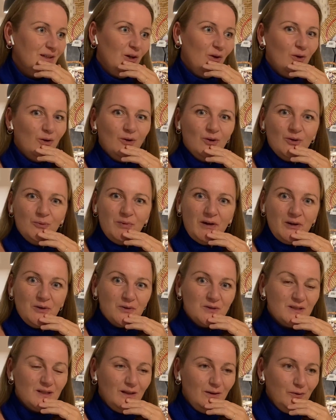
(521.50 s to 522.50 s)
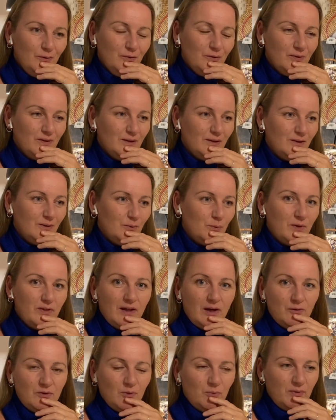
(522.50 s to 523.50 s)
or by yourself
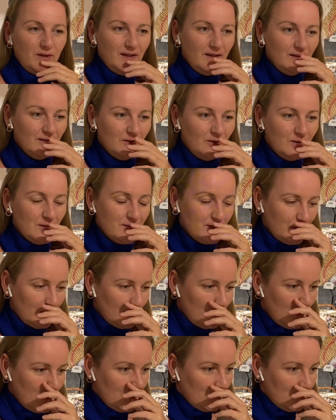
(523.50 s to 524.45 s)
without the pattern also.